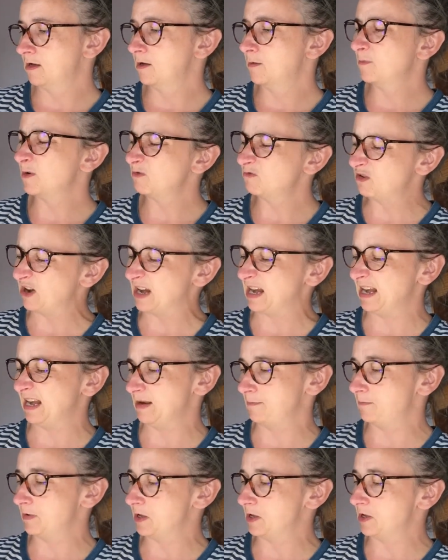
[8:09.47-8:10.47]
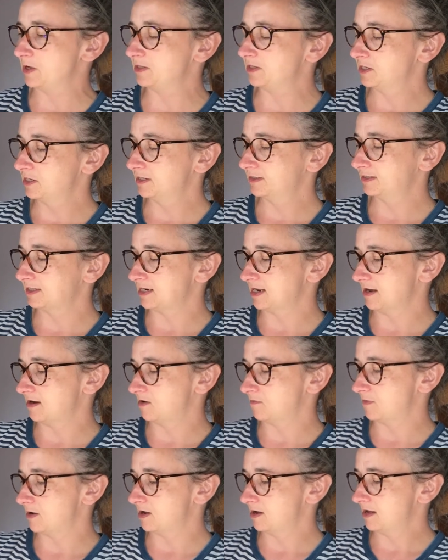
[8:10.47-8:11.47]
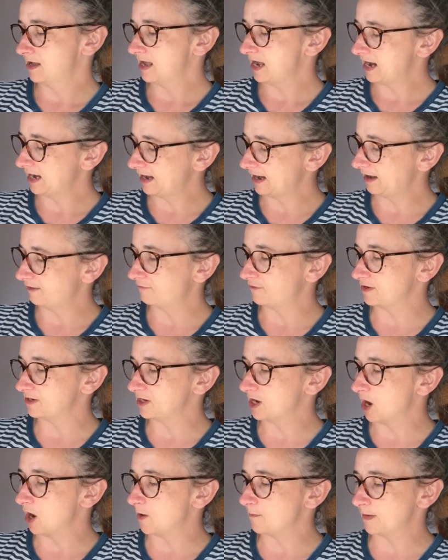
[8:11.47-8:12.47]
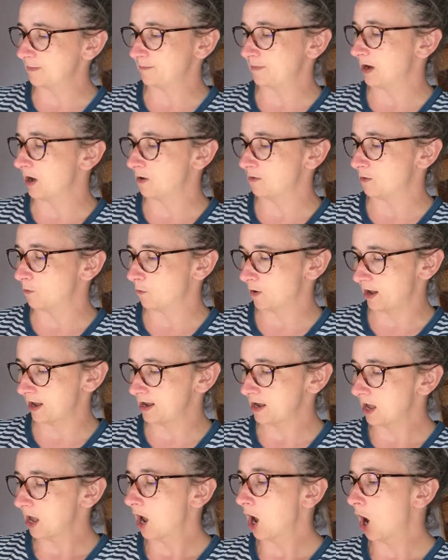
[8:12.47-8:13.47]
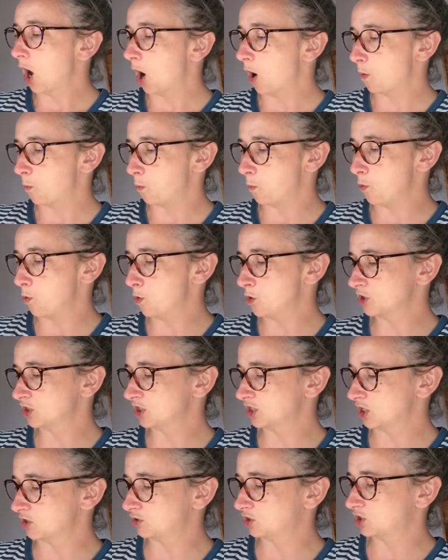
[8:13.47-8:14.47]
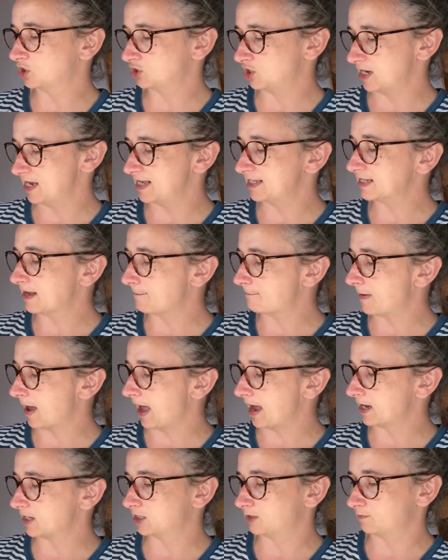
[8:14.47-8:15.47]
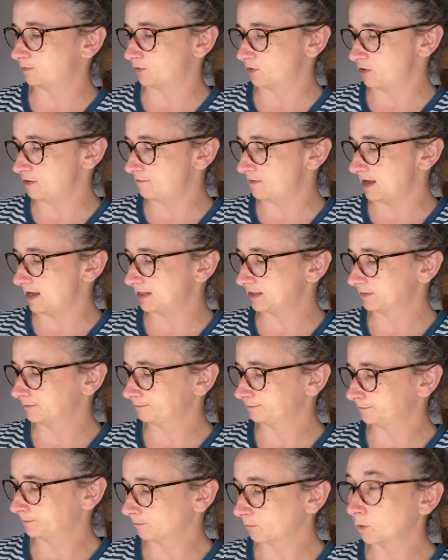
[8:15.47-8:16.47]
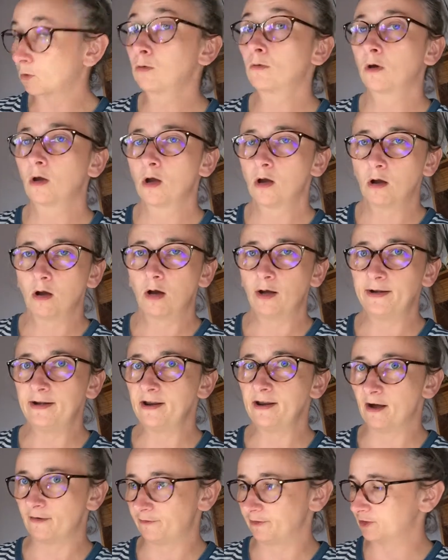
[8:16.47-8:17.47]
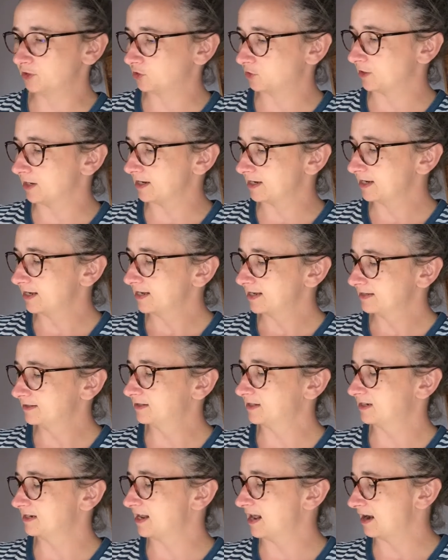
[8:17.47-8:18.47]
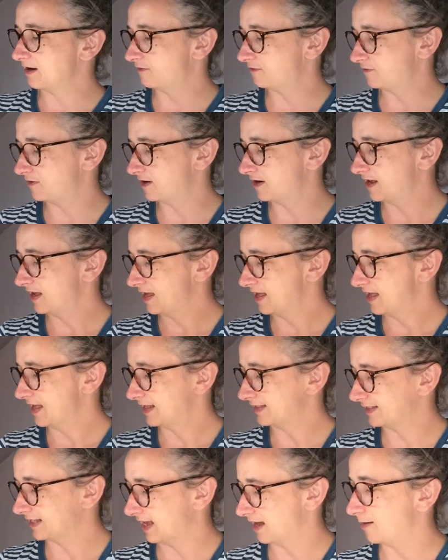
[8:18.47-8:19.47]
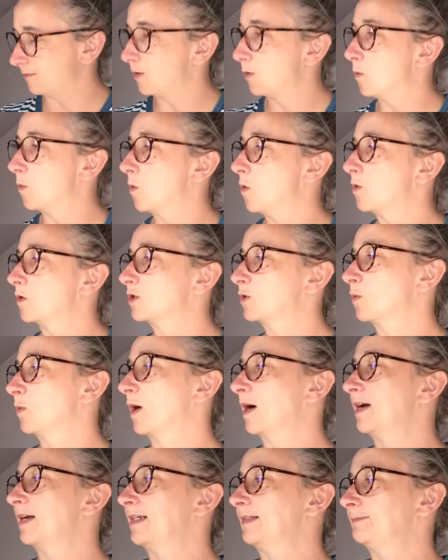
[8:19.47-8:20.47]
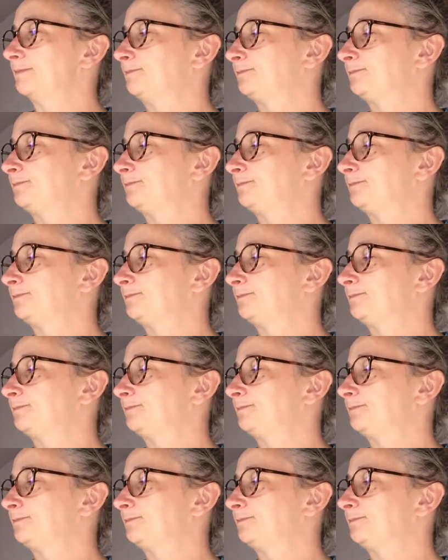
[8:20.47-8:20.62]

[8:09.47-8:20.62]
"But really, bird," said Elmer, "an elephant can't be blown away. I'll walk to those trees and back to prove it." "Another trick," said an elephant as Elmer walked away.